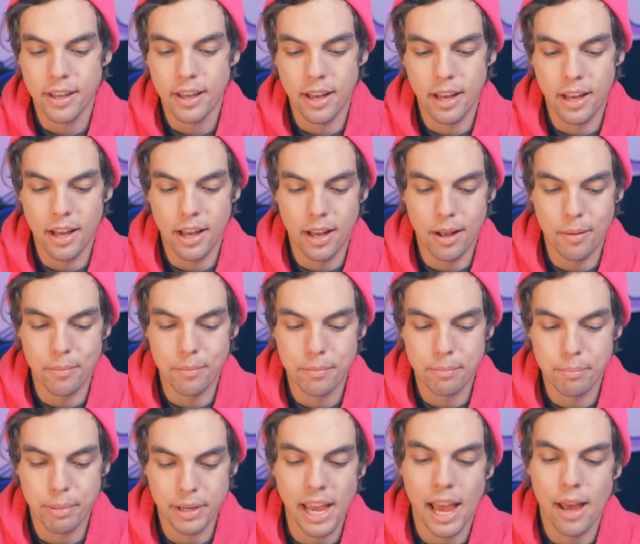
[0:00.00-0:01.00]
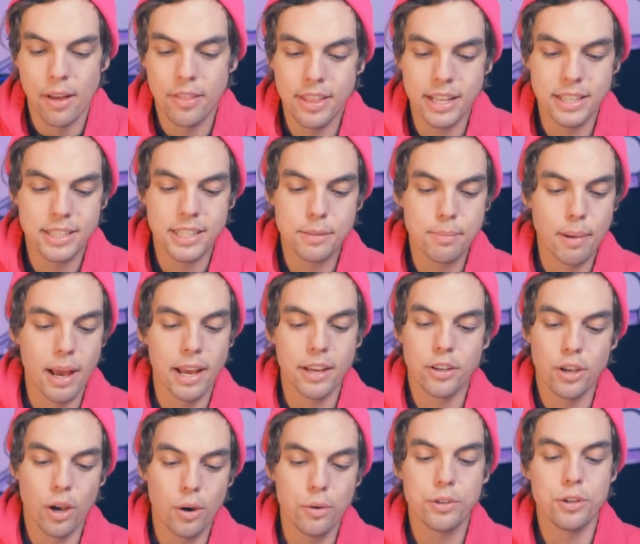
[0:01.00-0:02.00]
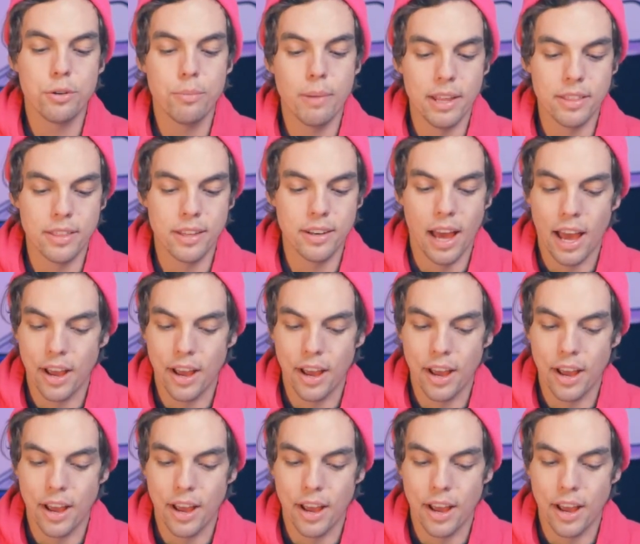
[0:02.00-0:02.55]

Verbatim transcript: Um, but yeah, this is my go-to method.